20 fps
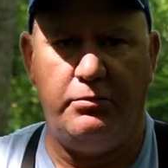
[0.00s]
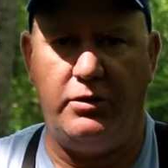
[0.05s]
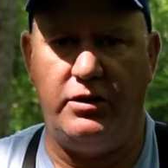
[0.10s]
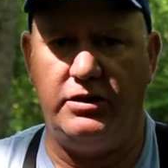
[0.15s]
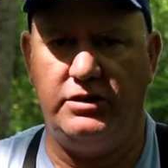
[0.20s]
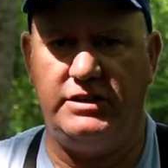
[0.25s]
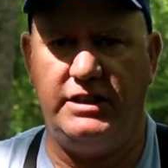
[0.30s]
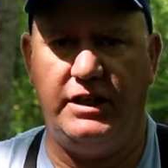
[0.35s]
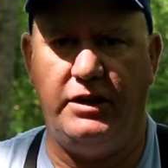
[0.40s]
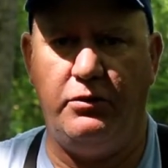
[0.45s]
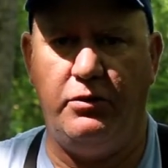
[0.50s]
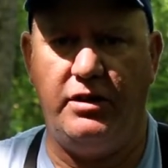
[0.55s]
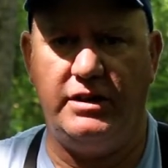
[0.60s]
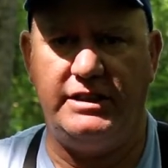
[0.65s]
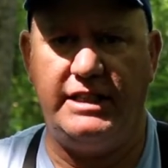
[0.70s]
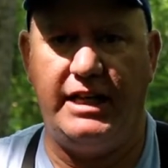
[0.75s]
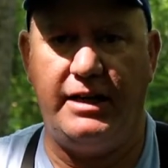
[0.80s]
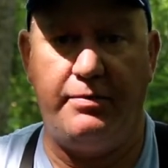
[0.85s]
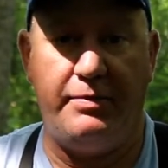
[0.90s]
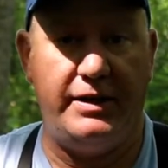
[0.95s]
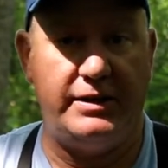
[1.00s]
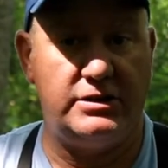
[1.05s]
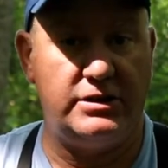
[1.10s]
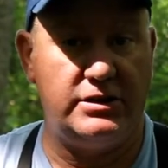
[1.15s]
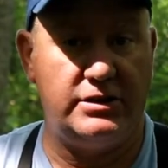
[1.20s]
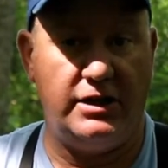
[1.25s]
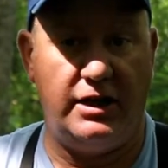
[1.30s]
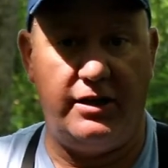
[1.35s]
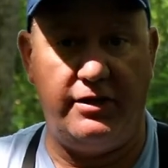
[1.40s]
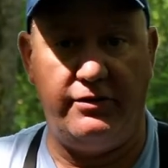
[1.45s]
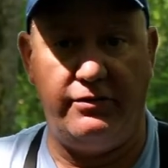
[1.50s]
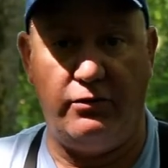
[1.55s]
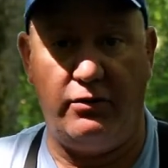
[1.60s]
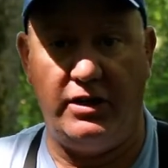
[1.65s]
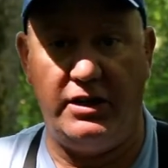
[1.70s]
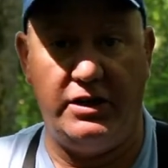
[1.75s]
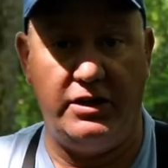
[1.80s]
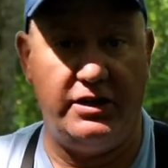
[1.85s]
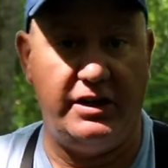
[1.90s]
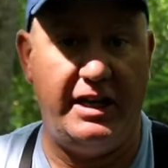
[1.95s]
birds that you want to take pictures of,
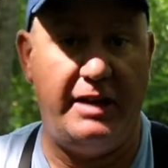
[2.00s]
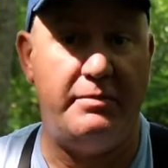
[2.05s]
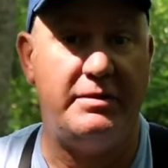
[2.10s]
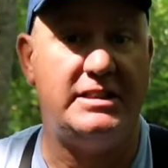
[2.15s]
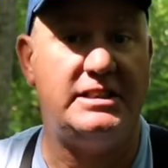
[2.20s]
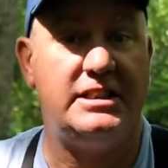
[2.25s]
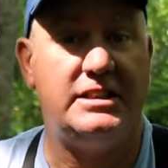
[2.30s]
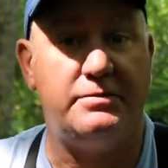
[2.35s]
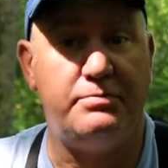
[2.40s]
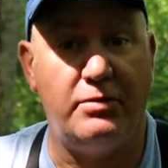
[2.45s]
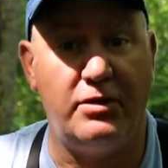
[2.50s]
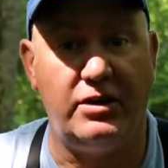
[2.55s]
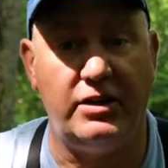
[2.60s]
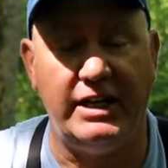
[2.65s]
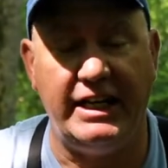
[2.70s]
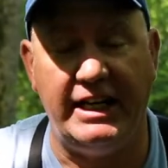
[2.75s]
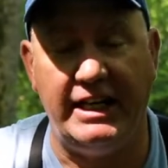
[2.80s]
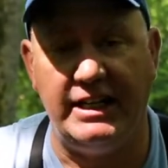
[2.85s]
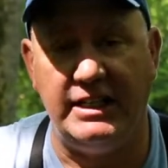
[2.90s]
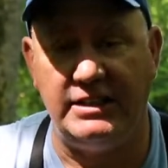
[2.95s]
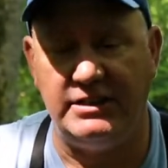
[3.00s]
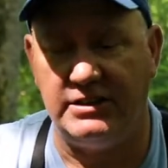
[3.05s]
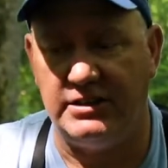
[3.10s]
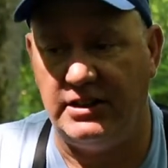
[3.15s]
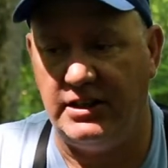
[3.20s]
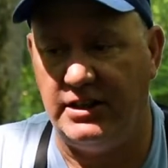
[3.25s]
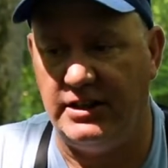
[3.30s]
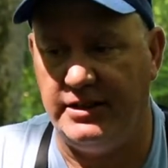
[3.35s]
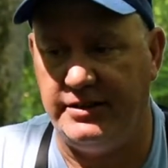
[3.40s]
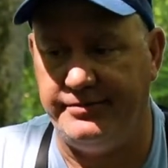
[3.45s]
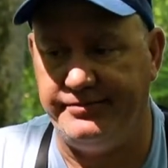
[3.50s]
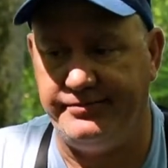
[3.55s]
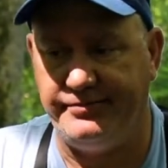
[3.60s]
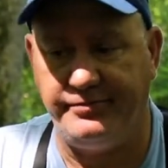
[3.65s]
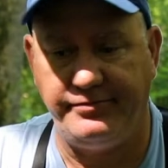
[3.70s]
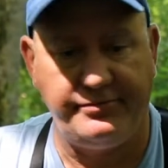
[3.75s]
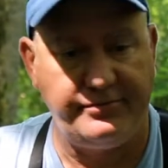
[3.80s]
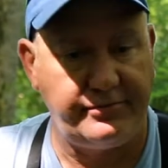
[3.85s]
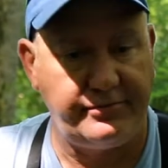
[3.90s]
what your nemesis bird is, um,